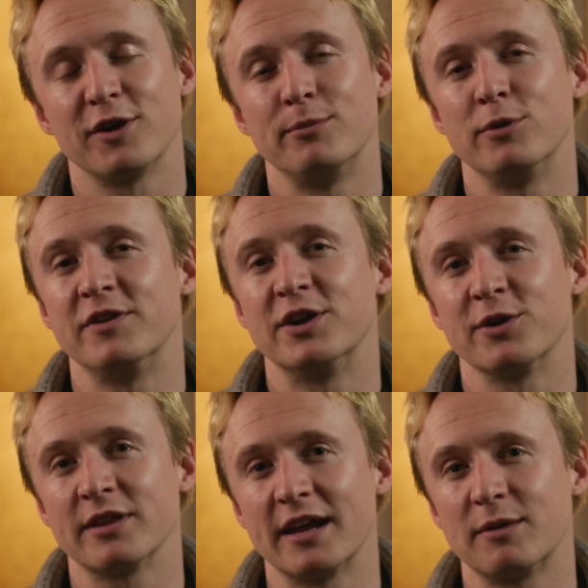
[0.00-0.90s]
you're a movie
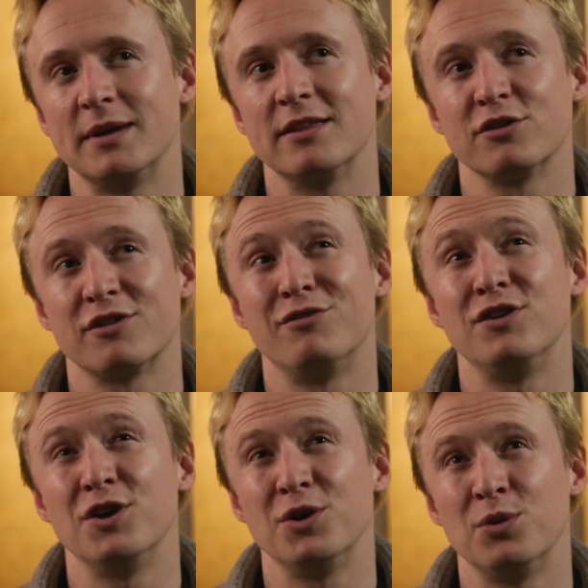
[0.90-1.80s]
nerd like me, there's a
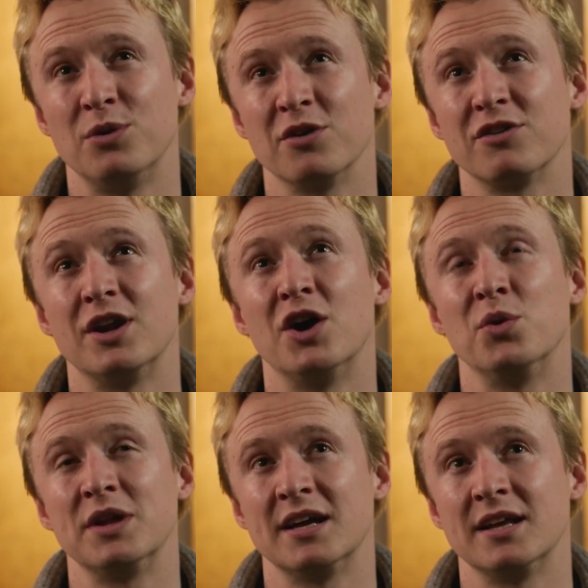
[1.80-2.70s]
view, there's an
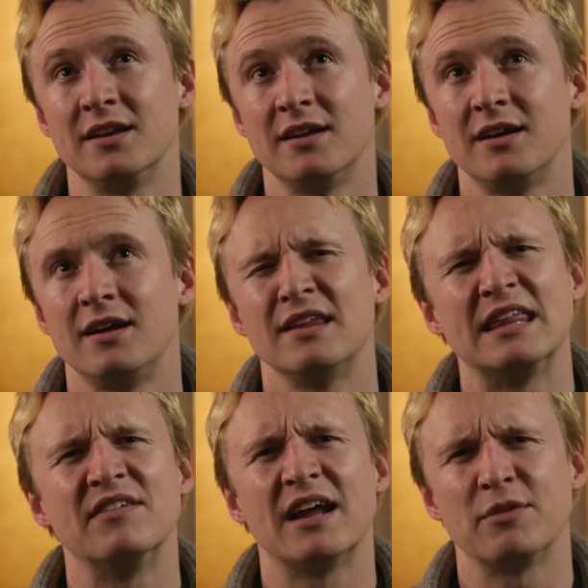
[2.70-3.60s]
Odeon,
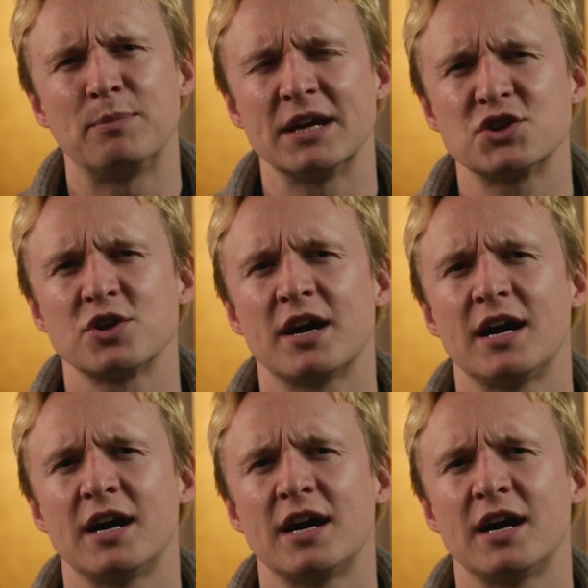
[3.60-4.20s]
they even have a picture